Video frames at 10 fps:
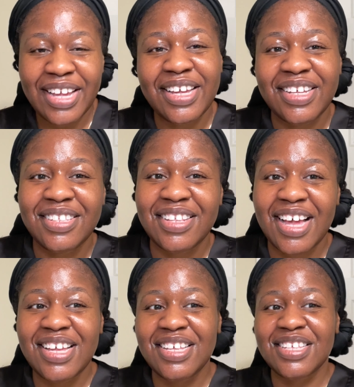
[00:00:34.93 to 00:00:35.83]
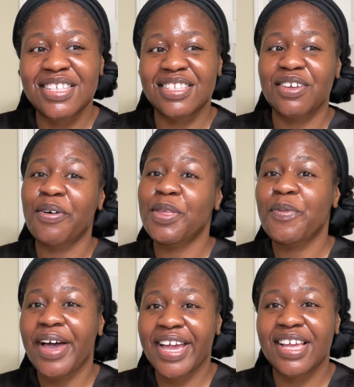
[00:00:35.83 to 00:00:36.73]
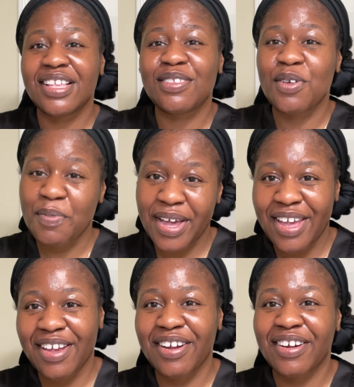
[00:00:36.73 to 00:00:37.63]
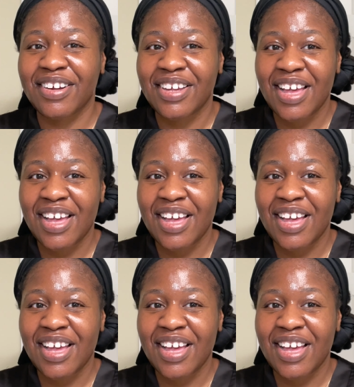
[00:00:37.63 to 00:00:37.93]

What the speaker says: and that is the only way I can do my hair